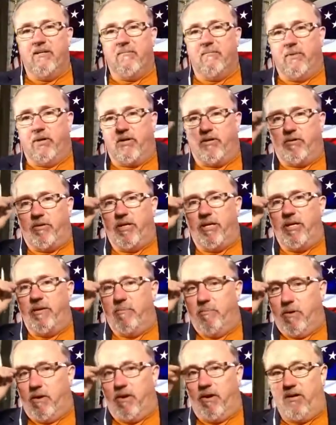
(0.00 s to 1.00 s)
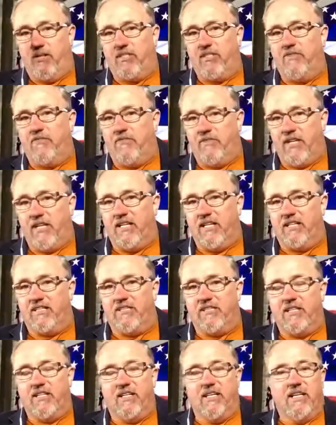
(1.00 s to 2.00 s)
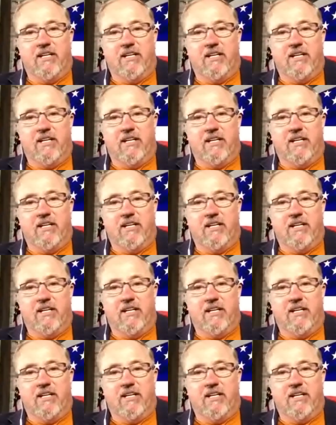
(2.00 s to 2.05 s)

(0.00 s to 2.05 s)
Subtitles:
Mercury, Mars, and Venus,